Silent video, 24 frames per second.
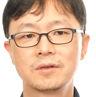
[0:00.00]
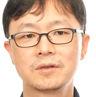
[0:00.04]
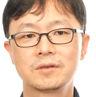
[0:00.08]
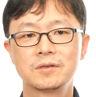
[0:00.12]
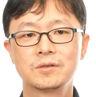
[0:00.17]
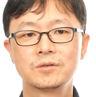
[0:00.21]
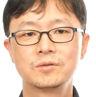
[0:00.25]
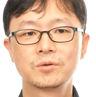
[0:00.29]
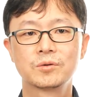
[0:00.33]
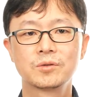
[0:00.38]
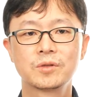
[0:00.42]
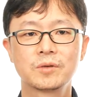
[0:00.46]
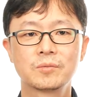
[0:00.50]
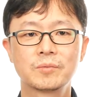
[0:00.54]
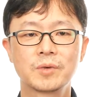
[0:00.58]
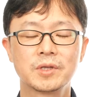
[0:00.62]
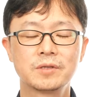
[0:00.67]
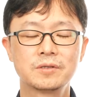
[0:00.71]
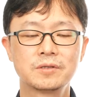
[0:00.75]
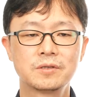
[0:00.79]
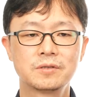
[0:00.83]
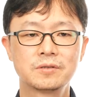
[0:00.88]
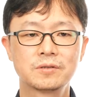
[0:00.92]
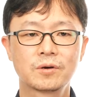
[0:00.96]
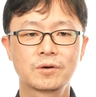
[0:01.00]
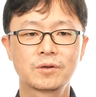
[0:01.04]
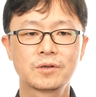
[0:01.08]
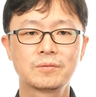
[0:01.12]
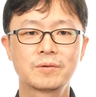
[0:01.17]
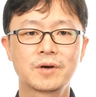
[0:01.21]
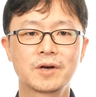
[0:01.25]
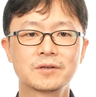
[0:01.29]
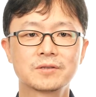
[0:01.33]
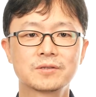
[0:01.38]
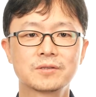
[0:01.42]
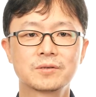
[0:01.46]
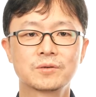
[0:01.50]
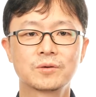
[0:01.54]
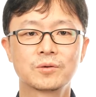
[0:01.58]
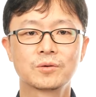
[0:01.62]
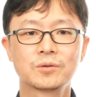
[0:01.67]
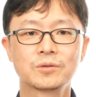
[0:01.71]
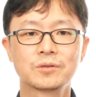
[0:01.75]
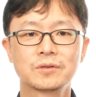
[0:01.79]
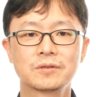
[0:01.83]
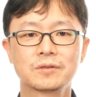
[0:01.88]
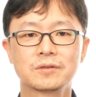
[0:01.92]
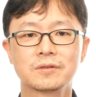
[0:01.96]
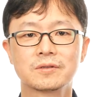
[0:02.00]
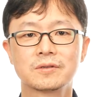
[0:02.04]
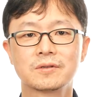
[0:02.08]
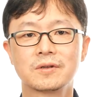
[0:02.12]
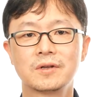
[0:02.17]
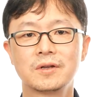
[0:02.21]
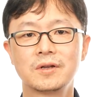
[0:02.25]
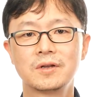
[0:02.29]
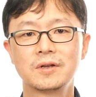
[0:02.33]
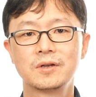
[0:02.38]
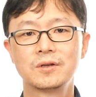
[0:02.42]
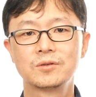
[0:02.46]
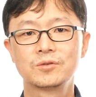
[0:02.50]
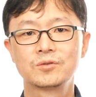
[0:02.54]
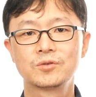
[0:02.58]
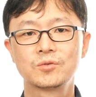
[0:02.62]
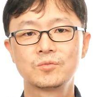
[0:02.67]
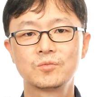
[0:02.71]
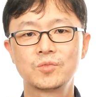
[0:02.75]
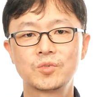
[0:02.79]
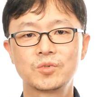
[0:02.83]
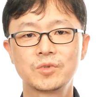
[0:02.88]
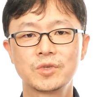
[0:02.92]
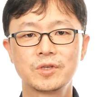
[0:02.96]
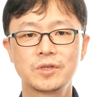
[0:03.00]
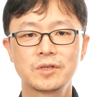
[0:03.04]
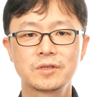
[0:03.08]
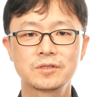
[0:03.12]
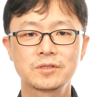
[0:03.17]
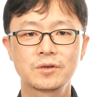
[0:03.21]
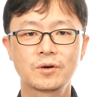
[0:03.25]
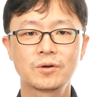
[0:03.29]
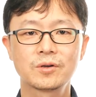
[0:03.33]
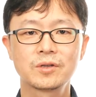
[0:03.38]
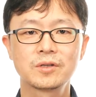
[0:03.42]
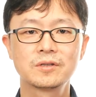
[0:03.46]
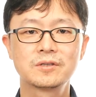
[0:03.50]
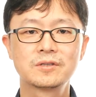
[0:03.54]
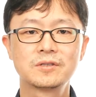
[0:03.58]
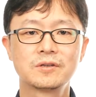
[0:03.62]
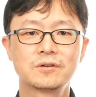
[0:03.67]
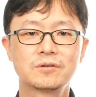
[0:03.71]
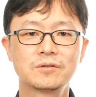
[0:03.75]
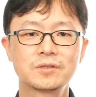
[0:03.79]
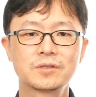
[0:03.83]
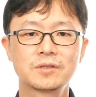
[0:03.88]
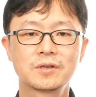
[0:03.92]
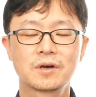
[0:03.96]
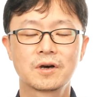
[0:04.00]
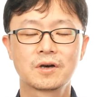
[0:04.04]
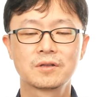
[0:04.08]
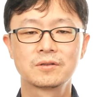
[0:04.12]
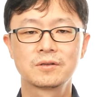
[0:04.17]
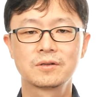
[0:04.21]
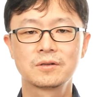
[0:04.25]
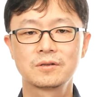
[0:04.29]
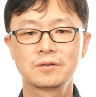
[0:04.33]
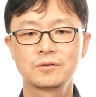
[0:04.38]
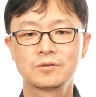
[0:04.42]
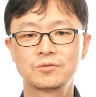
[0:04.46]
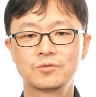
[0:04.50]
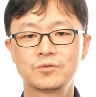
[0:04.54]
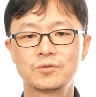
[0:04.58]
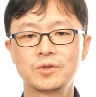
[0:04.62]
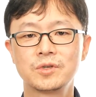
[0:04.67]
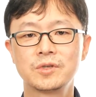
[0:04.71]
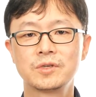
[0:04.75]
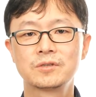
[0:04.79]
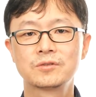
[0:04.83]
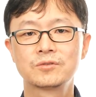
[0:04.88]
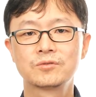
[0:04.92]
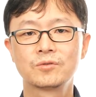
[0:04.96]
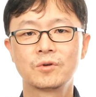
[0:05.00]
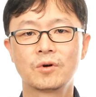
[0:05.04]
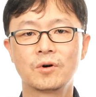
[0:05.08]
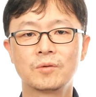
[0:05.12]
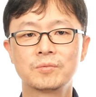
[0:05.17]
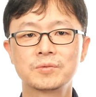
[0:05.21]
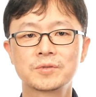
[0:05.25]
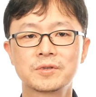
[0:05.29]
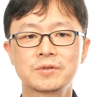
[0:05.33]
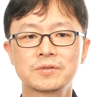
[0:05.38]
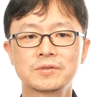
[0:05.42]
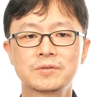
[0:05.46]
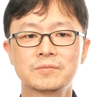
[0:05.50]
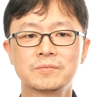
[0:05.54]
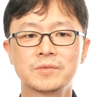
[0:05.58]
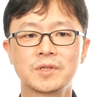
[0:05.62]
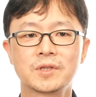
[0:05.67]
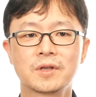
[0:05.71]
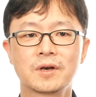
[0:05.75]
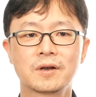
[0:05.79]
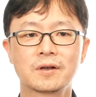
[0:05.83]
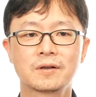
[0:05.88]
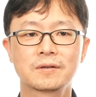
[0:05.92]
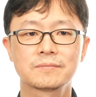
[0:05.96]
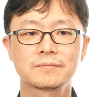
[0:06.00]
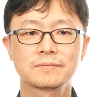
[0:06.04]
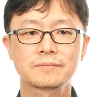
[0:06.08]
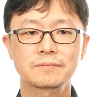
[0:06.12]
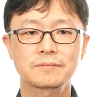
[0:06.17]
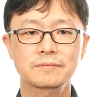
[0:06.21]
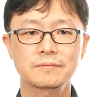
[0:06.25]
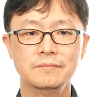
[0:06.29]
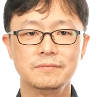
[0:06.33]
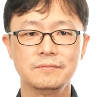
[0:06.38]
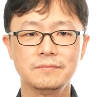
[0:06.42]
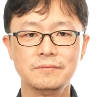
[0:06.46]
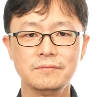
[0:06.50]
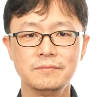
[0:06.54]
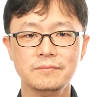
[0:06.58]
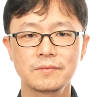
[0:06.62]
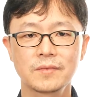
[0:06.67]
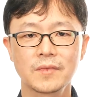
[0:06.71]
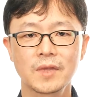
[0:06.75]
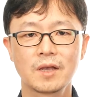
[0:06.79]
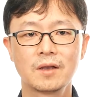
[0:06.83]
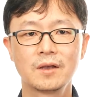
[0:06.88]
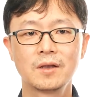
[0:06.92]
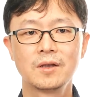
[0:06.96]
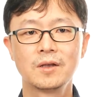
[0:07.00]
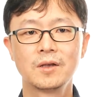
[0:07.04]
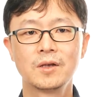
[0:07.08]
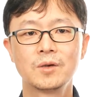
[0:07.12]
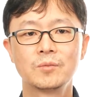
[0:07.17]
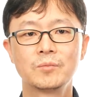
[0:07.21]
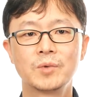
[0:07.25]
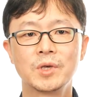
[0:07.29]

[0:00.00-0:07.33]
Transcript: The stream processing method is useful because batch processing system is not enough.